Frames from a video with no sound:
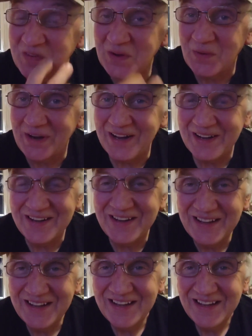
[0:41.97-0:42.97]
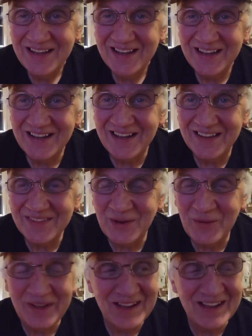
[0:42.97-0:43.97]
So I
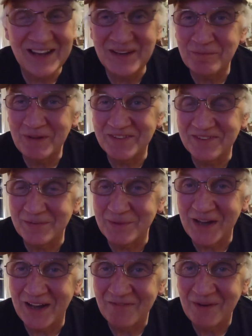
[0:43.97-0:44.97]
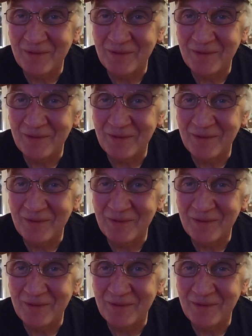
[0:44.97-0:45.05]
thought, well, that kind of pisses me off.